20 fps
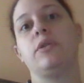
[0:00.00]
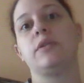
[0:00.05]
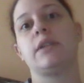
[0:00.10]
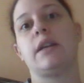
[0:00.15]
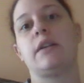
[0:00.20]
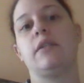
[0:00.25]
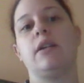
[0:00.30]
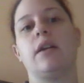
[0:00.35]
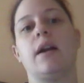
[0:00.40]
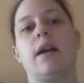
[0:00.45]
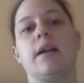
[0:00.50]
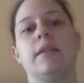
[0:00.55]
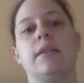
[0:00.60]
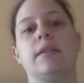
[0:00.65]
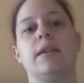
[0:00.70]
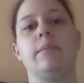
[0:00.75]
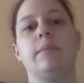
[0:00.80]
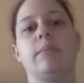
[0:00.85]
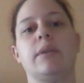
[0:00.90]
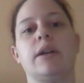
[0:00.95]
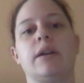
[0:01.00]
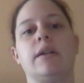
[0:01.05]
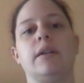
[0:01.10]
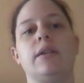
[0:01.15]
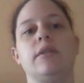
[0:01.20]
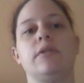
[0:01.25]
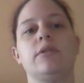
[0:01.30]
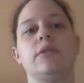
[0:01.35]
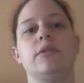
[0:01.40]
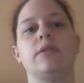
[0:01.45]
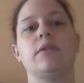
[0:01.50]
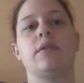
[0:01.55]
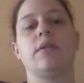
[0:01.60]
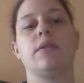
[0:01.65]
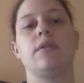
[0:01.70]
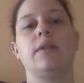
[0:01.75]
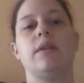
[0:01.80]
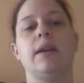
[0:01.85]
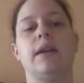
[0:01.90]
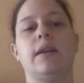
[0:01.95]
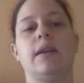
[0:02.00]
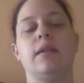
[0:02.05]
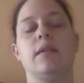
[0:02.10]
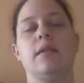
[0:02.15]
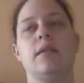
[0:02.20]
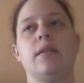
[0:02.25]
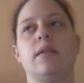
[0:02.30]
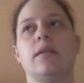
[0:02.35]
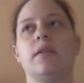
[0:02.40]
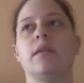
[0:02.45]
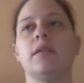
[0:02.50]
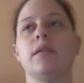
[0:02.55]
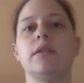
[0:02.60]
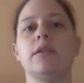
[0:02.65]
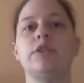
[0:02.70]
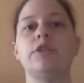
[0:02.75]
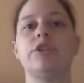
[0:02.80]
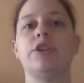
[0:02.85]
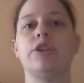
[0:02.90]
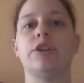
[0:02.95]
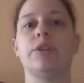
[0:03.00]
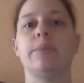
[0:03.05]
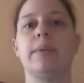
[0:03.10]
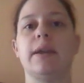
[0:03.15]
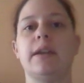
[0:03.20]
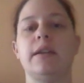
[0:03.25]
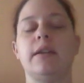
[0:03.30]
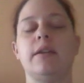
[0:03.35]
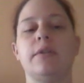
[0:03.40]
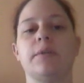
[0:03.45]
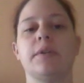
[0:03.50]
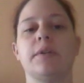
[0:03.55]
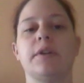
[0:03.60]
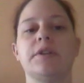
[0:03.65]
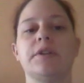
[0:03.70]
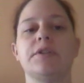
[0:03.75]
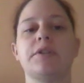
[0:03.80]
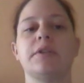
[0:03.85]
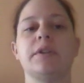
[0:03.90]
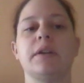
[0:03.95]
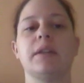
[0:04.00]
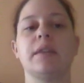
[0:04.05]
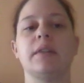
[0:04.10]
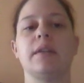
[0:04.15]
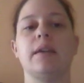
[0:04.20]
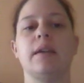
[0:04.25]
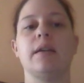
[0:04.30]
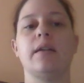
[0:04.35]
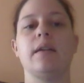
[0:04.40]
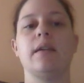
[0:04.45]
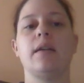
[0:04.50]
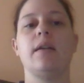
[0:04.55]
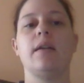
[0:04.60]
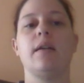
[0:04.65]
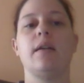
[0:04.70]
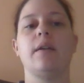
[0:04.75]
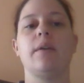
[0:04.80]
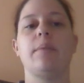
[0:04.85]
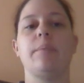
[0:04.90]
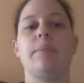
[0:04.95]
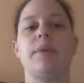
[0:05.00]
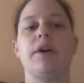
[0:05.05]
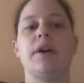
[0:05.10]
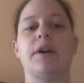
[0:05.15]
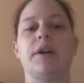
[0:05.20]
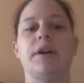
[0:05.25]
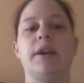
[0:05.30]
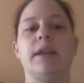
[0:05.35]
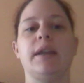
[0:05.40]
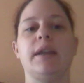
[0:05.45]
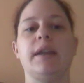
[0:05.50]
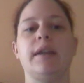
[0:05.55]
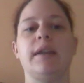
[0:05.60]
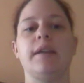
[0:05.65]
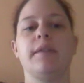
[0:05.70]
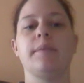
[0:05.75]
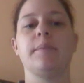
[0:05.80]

out your online party, you just go in to your pending orders, click the party,